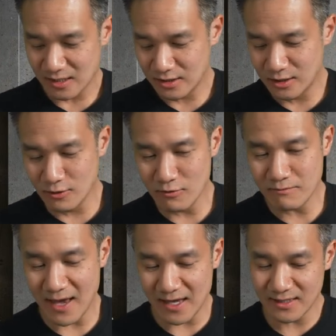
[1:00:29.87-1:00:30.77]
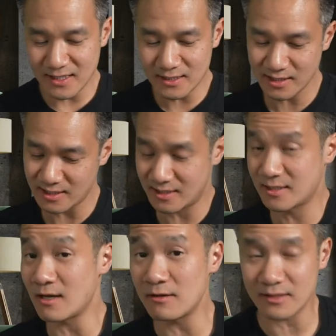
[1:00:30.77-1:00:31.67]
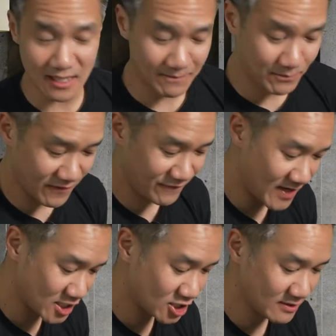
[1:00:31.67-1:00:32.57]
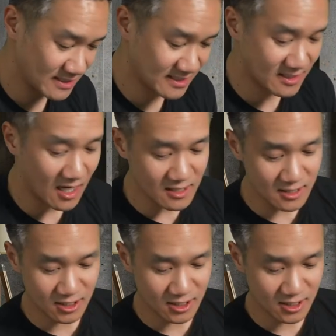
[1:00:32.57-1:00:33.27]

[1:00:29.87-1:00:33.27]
you may need to consult a professional installer